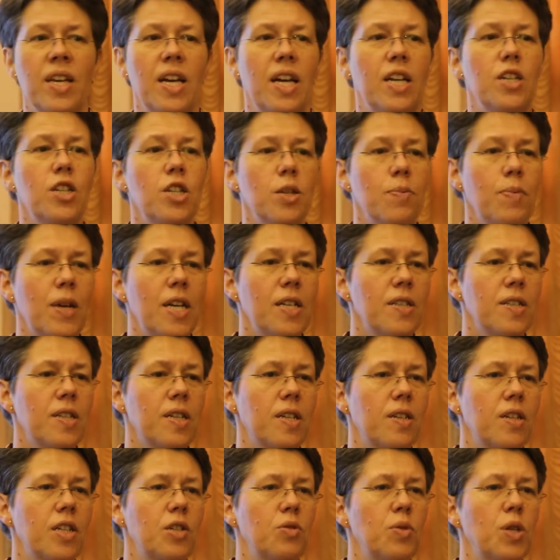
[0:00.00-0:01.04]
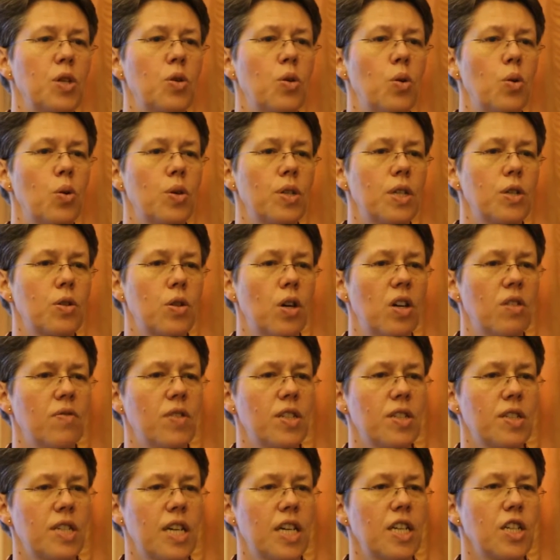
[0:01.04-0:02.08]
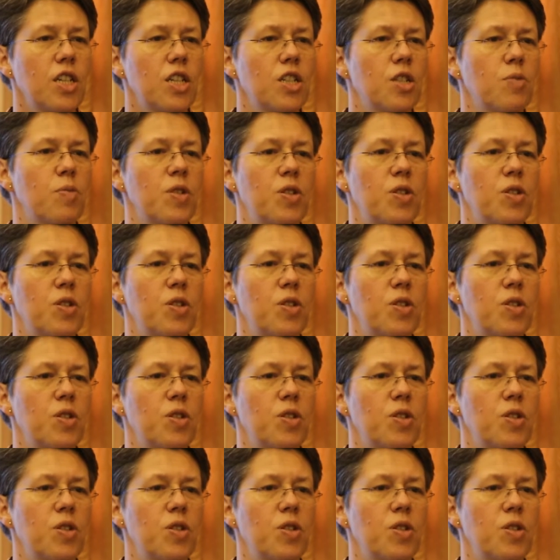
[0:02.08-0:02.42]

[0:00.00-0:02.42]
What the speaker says: and she basically recorded conversations